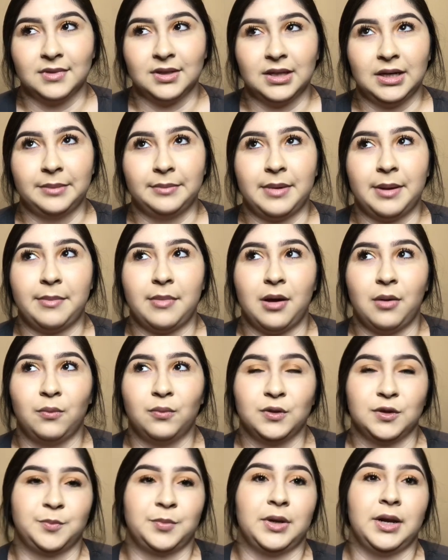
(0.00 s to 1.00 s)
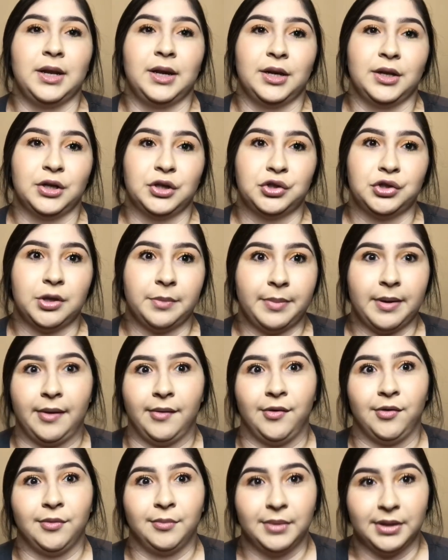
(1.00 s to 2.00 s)
my mom was probably going to trip out
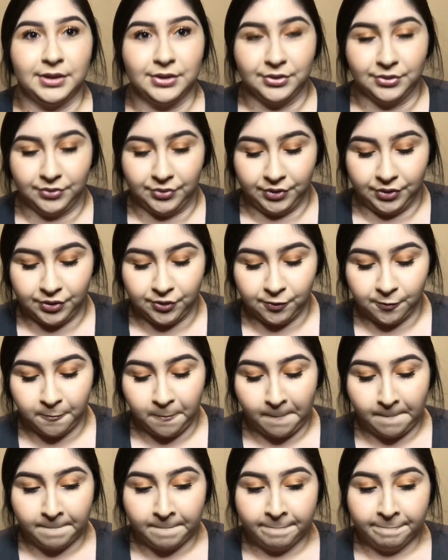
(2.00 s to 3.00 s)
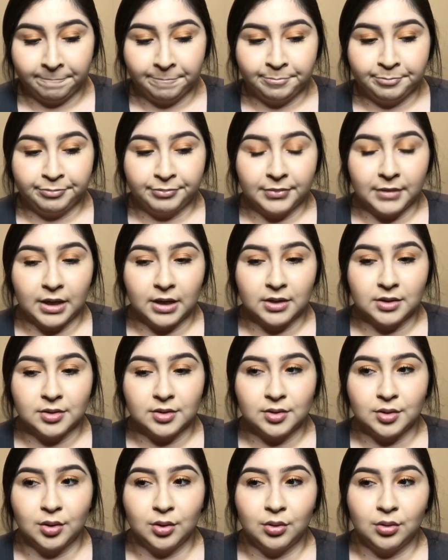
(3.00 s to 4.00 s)
on me too,
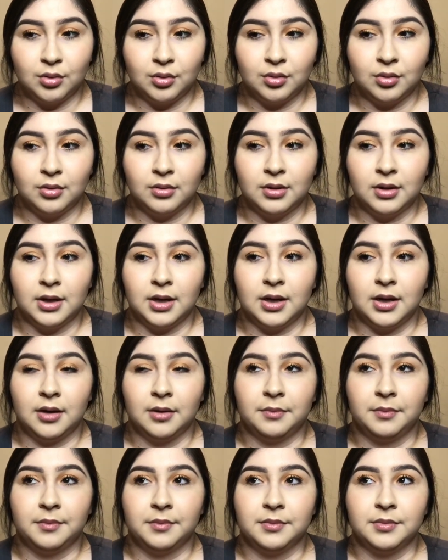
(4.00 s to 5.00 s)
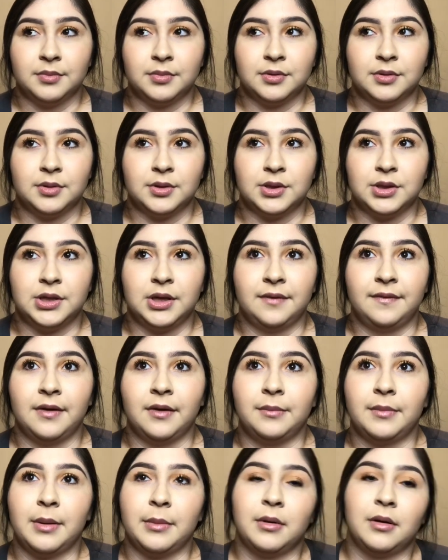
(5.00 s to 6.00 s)
So
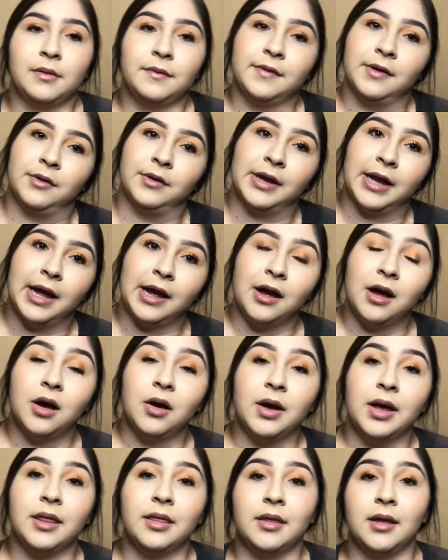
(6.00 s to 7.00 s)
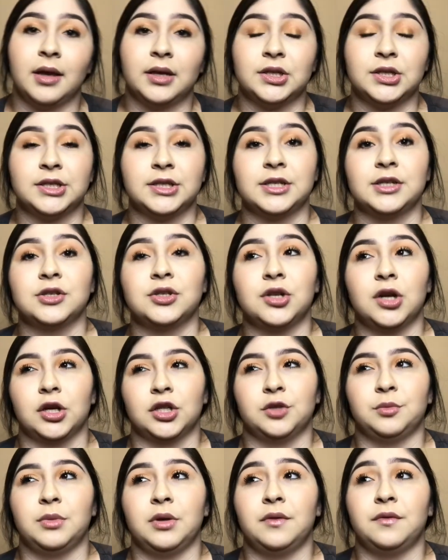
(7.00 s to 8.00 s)
my mom found out, and then she didn't talk
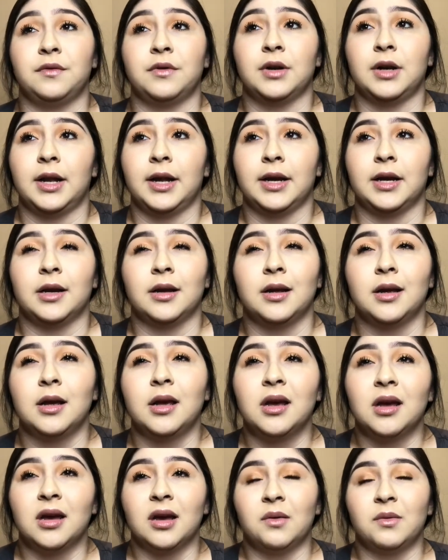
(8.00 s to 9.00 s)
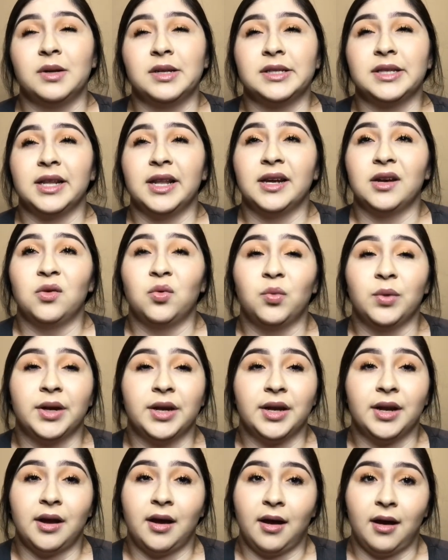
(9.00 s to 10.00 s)
to me for, like, I want to say, like, a week
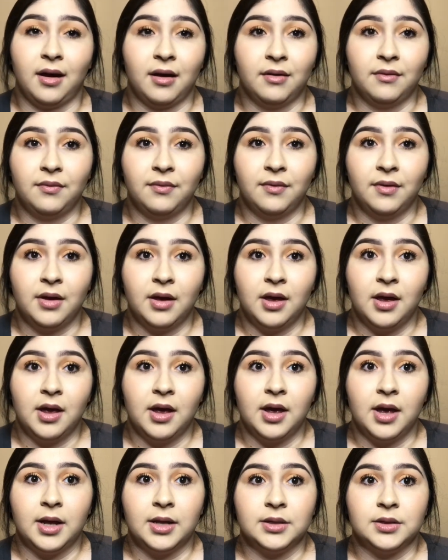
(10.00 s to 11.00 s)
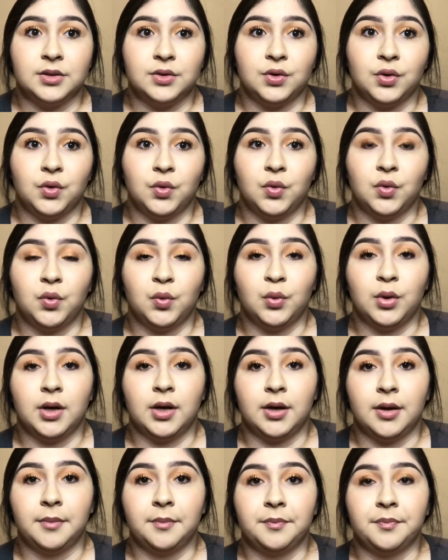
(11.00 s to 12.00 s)
and a half. And so
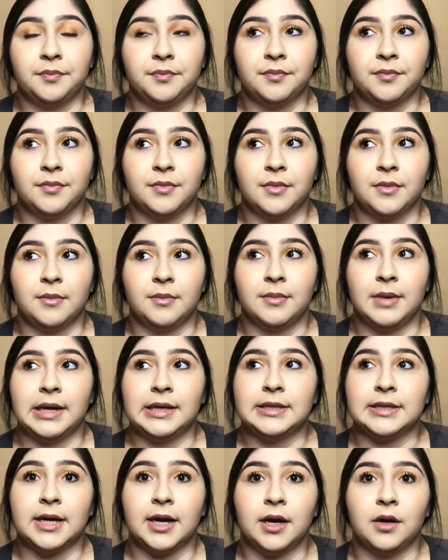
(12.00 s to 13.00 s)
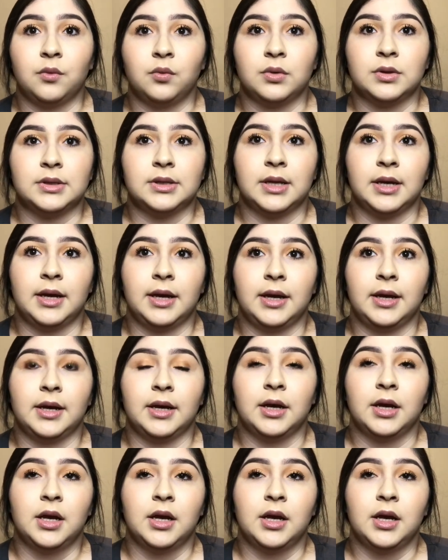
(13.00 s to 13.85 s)
my dad was like,